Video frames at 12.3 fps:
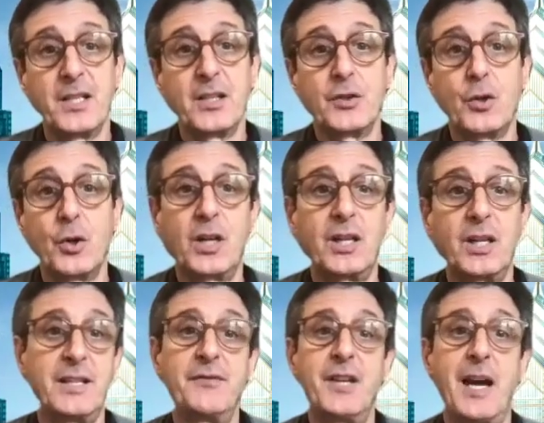shortcuts
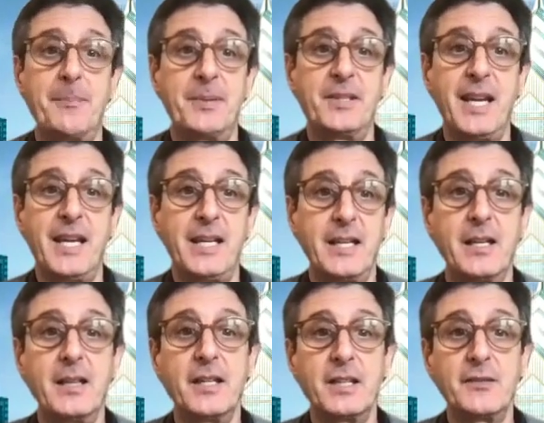have not been
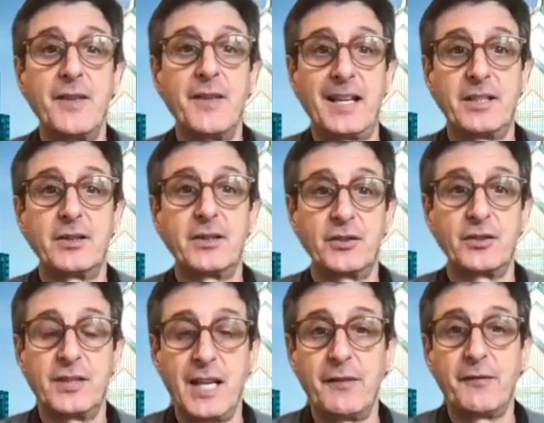taken. These vaccines are
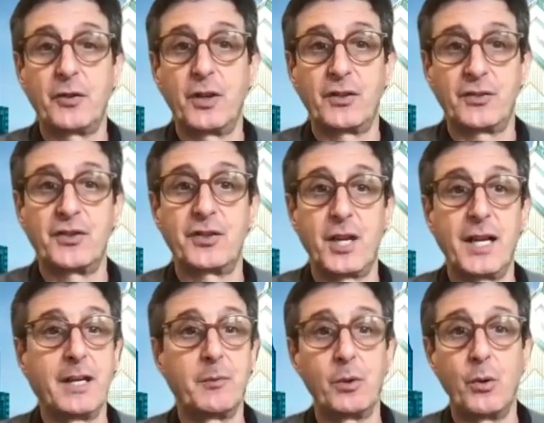safe for our
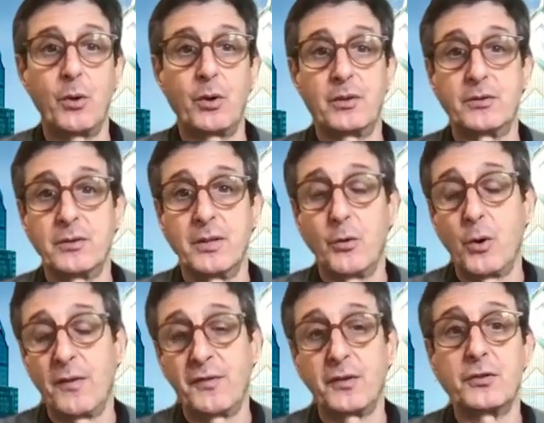society and will
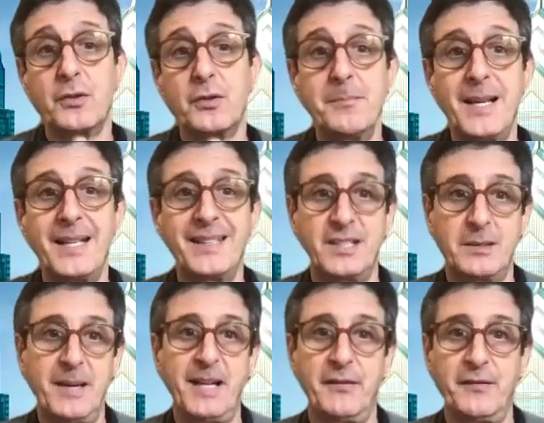offer tremendous
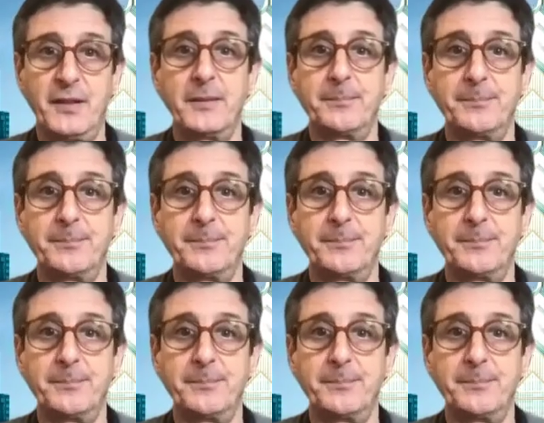benefit.